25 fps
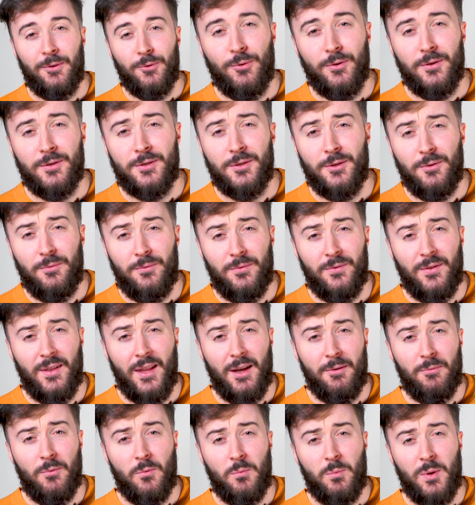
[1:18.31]
Chris, you've
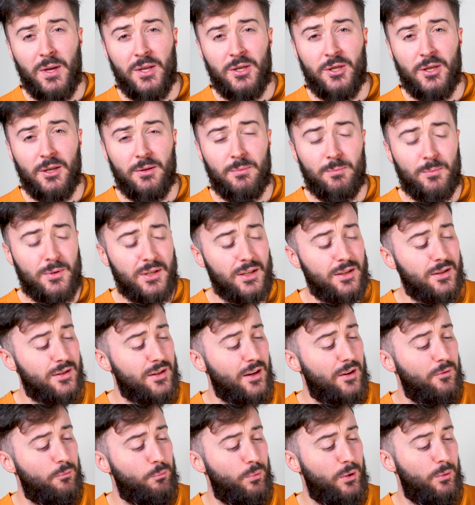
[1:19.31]
never been gym since
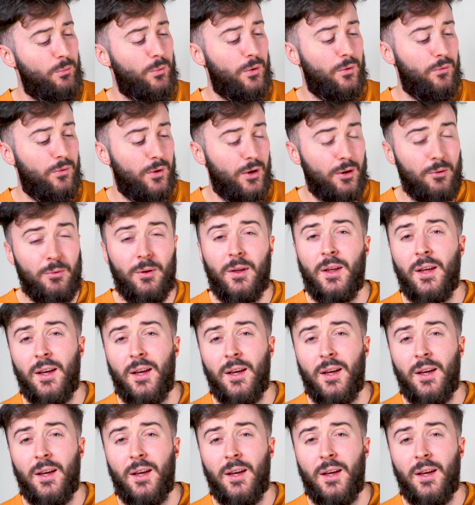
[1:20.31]
I've been with you.